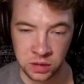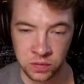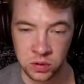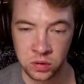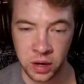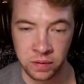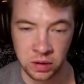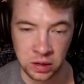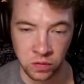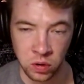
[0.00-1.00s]
If you have,
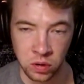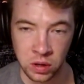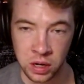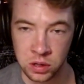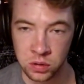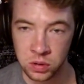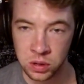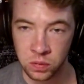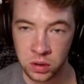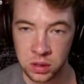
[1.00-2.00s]
like, a vocal line you really
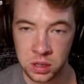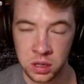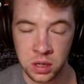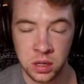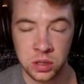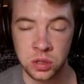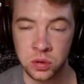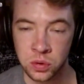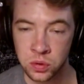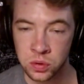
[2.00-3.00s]
want
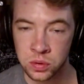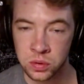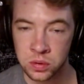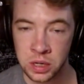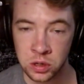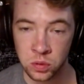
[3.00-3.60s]
to that you